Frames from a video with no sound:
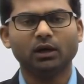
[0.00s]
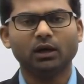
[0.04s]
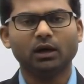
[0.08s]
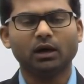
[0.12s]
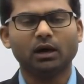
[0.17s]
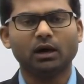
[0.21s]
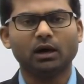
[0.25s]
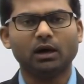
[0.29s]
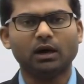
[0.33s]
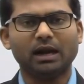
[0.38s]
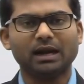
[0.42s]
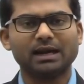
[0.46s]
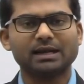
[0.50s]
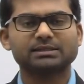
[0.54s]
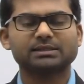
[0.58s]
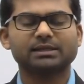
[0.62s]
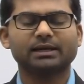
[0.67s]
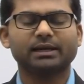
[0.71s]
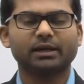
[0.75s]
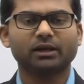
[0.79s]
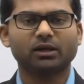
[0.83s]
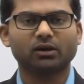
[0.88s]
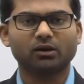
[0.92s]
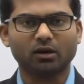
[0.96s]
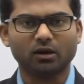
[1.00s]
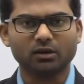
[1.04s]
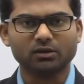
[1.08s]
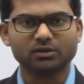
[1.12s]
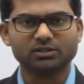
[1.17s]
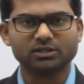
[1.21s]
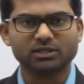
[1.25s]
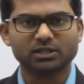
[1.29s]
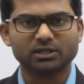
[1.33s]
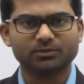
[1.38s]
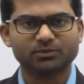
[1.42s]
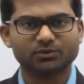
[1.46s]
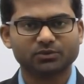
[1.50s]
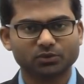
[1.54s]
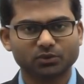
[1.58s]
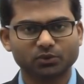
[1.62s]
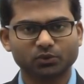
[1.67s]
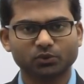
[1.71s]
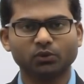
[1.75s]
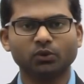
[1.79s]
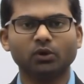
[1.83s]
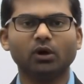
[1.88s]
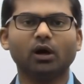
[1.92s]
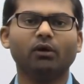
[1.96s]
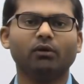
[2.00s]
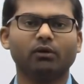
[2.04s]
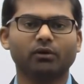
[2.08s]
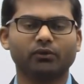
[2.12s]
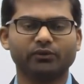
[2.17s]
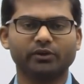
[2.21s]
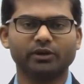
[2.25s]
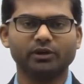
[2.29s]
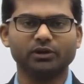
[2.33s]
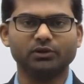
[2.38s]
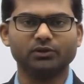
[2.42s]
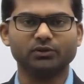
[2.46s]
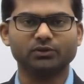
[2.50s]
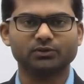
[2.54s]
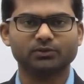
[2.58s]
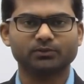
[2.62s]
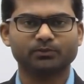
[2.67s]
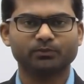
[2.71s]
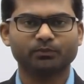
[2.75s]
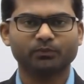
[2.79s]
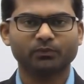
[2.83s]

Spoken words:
understanding concepts through our videos.